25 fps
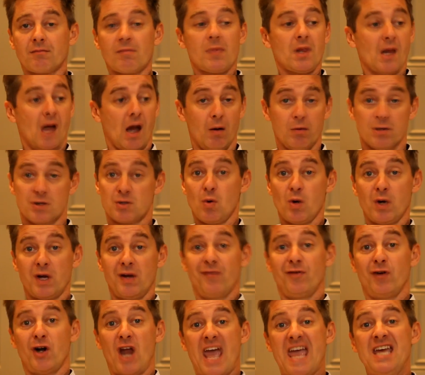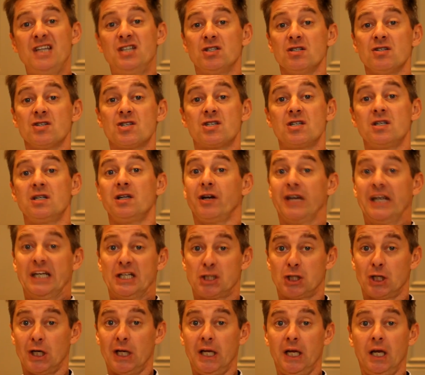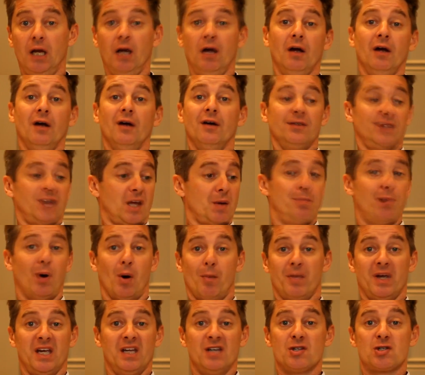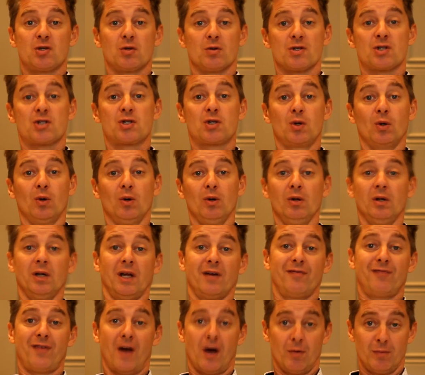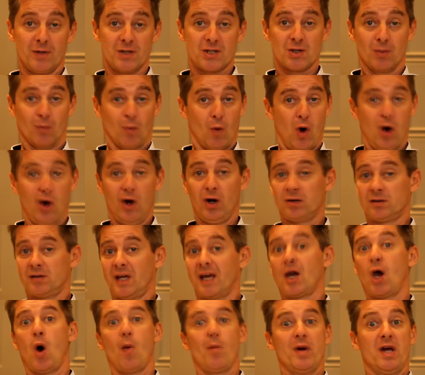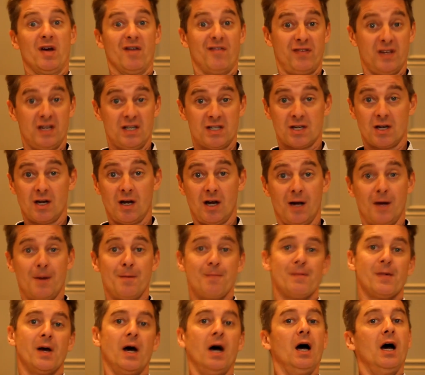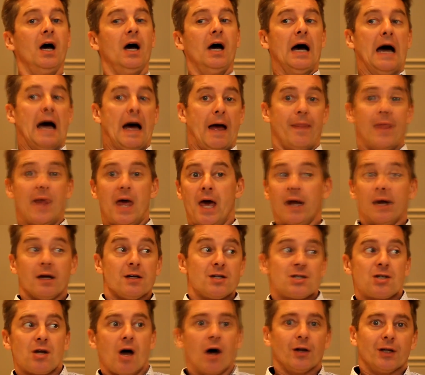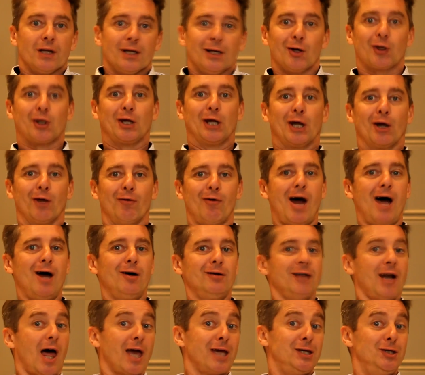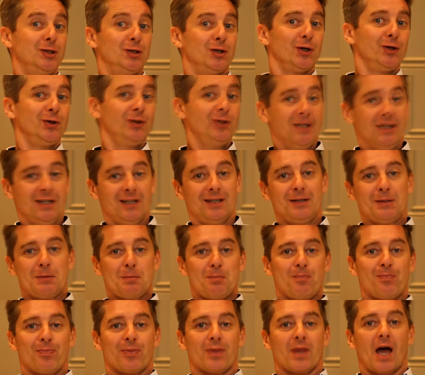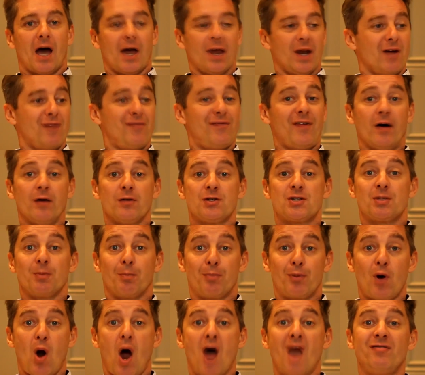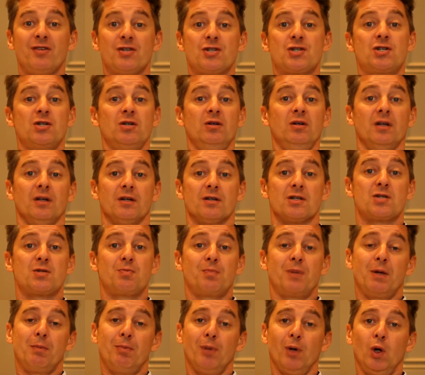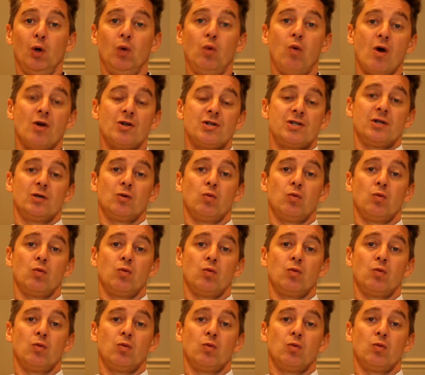I was working for an agency initially. They put me into a school, they found me some work, they got me a visa. And then I started looking around like you do, and I found some private students, people who wanted